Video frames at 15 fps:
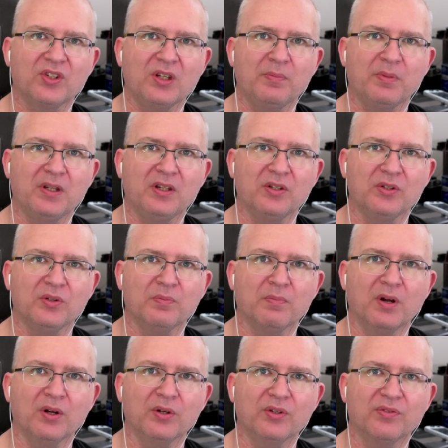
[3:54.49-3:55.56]
CPU
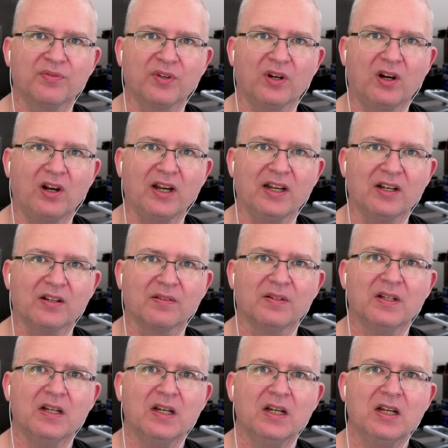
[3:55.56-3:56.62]
mode for higher
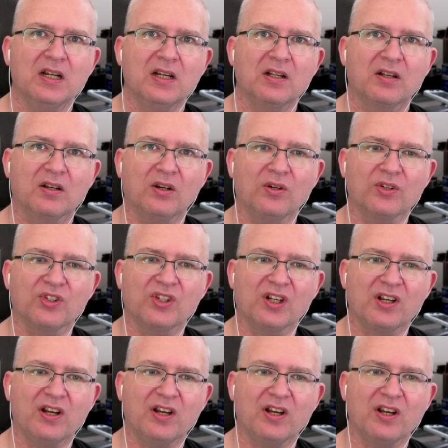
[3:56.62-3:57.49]
clocks.